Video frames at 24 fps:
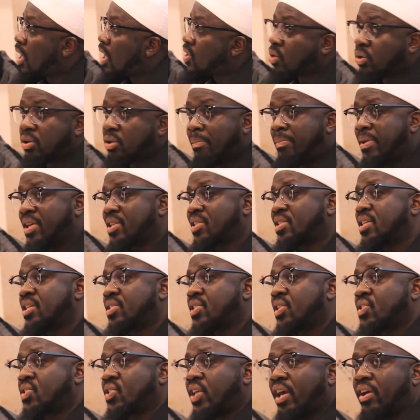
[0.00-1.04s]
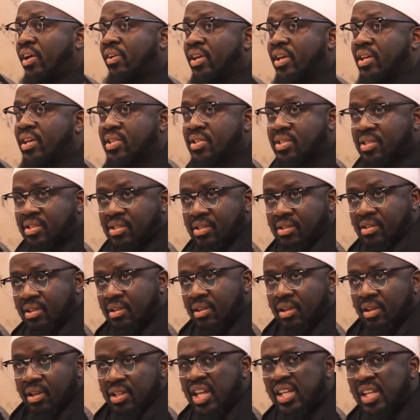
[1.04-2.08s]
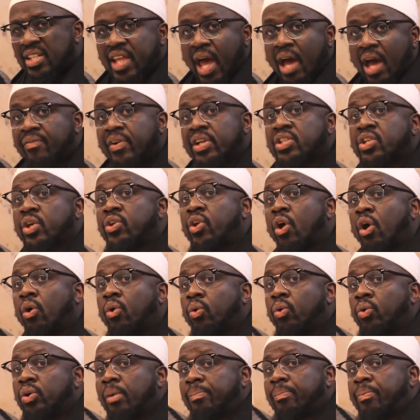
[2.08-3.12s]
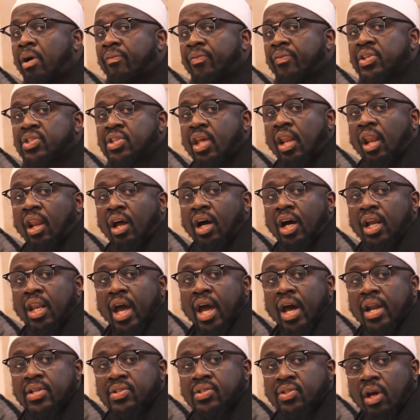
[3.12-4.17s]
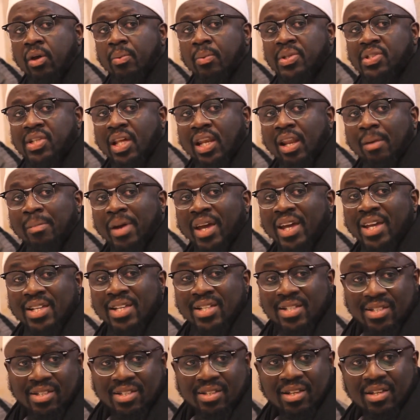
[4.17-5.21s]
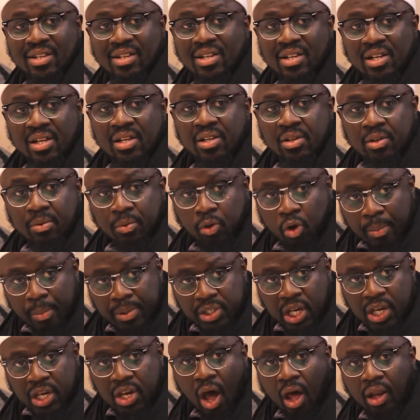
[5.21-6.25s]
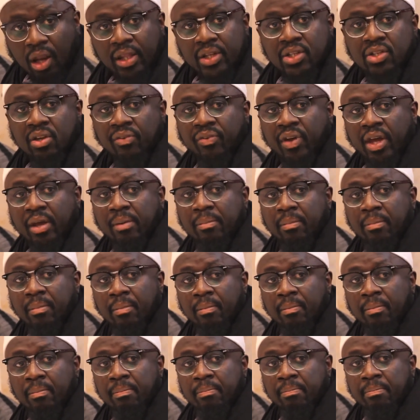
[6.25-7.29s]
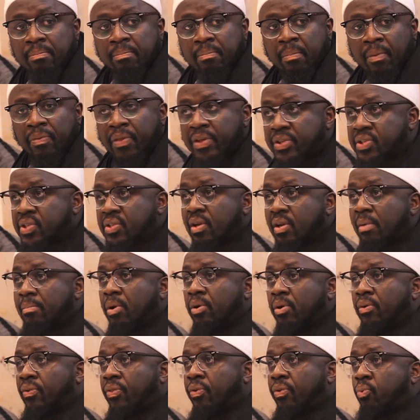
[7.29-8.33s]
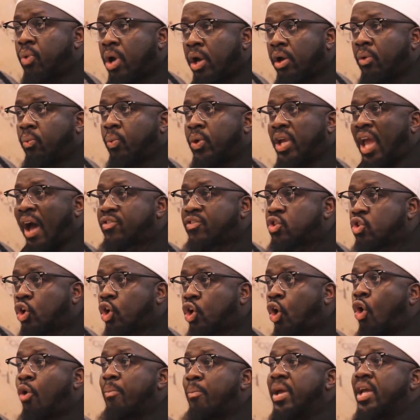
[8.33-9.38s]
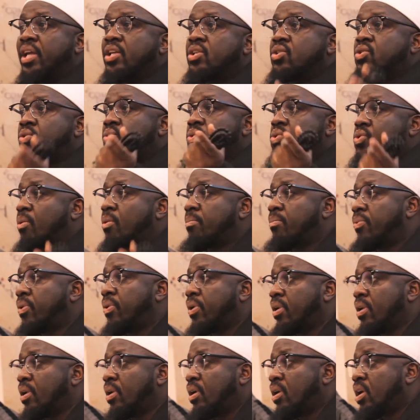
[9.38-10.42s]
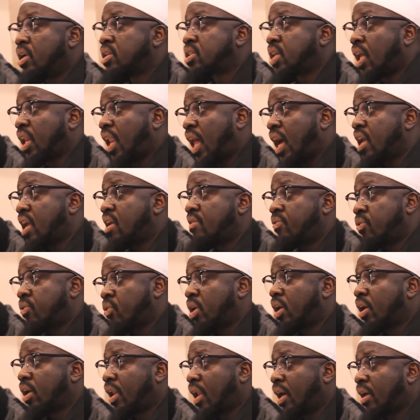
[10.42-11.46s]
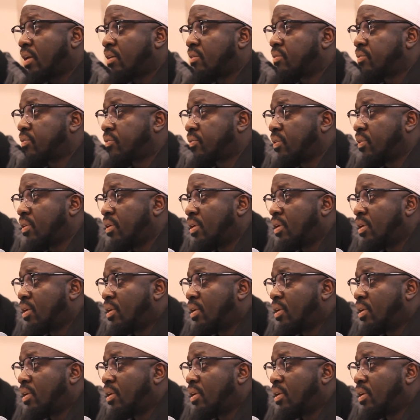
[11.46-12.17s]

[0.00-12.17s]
And so the business is serious. The endeavor to know who the Prophet sallallahu alayhi wasallam is, to come into knowledge of him. And this is a month where we have to come into something, into life, real life.